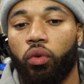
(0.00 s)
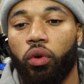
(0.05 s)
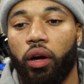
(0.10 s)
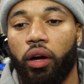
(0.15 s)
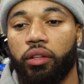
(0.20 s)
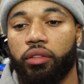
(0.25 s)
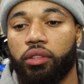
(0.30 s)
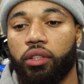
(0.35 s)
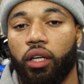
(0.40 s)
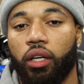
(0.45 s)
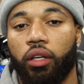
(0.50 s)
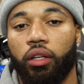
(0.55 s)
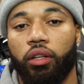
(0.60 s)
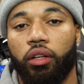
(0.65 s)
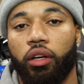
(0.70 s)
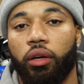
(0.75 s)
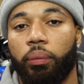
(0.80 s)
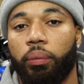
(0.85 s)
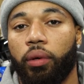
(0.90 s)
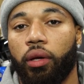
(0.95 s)
Right.
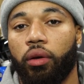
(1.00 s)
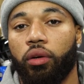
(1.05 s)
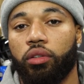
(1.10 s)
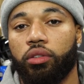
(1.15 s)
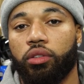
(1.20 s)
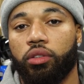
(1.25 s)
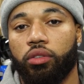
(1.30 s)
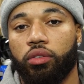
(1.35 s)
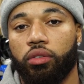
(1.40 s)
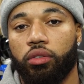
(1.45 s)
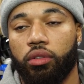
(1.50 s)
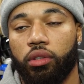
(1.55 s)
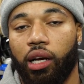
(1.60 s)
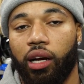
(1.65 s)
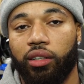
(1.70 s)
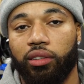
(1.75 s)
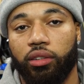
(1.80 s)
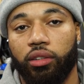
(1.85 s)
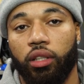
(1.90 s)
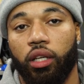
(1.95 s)
Secondary play was
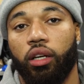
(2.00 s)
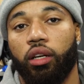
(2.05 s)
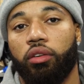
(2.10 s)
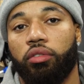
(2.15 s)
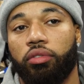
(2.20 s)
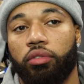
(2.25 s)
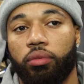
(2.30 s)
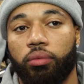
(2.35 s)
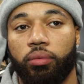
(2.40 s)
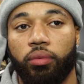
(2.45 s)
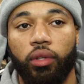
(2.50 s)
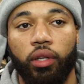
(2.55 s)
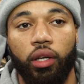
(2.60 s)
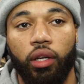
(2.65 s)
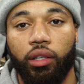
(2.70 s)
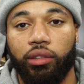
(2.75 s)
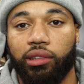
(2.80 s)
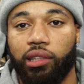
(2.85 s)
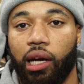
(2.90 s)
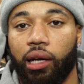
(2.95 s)
outstanding from
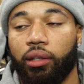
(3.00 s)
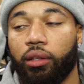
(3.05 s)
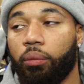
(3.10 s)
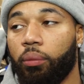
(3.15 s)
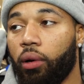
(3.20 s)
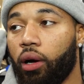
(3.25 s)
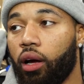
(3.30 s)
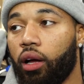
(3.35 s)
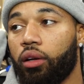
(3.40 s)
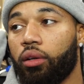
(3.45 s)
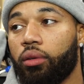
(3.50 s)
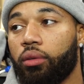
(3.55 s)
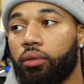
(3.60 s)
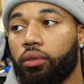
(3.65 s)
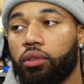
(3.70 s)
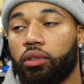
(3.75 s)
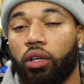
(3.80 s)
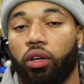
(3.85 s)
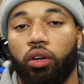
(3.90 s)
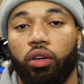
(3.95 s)
top to bottom.
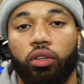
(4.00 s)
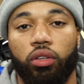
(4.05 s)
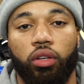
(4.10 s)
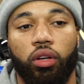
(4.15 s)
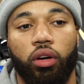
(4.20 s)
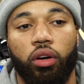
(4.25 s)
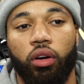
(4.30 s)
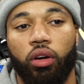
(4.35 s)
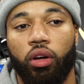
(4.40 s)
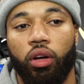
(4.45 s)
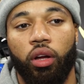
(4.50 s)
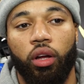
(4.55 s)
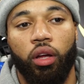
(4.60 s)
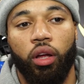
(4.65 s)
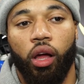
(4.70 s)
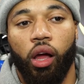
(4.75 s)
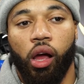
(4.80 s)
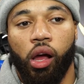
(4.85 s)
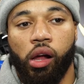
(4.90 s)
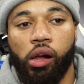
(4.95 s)
So, you know,
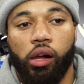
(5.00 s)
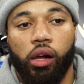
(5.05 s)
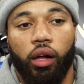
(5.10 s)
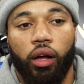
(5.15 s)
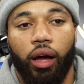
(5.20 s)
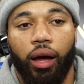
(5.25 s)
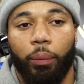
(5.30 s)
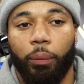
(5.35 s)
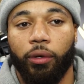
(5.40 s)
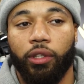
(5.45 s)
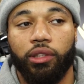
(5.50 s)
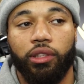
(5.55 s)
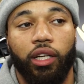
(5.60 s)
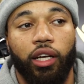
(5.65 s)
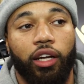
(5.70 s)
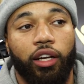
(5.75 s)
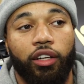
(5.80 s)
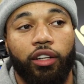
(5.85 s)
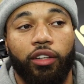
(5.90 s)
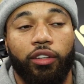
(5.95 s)
I
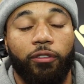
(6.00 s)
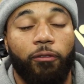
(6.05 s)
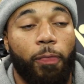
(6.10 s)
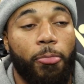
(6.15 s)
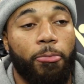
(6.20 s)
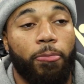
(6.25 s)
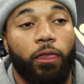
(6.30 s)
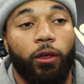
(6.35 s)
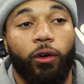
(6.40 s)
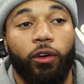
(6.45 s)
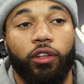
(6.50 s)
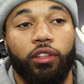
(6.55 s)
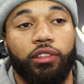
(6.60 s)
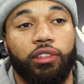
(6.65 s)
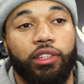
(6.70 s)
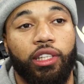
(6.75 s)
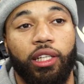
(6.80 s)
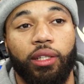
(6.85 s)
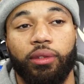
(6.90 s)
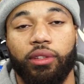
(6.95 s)
appreciate, you know, the
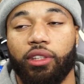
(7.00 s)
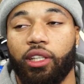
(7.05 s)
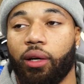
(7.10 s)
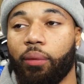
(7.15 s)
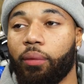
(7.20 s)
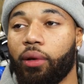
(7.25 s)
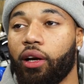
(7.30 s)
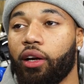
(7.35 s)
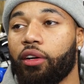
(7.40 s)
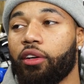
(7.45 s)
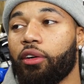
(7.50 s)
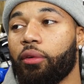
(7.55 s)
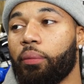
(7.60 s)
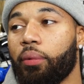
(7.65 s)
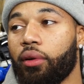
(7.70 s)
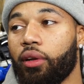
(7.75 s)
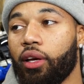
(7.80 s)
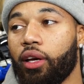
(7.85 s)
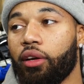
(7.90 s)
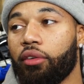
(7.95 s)
teams coming out here and
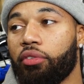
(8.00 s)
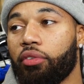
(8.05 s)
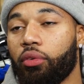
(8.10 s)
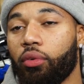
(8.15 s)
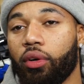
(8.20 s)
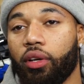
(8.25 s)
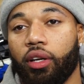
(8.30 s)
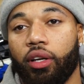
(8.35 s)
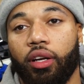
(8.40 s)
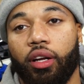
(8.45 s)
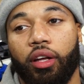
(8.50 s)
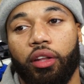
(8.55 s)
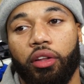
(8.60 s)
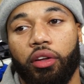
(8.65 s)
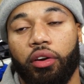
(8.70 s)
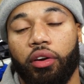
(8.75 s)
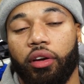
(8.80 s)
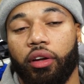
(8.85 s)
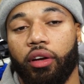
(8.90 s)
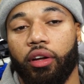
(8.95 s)
playing for one
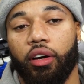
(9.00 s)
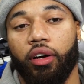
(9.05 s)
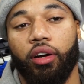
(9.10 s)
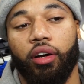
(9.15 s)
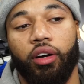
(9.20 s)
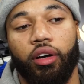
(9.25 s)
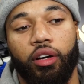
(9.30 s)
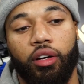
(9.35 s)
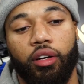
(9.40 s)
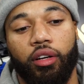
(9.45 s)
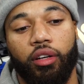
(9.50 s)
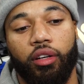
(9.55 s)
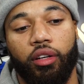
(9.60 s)
another and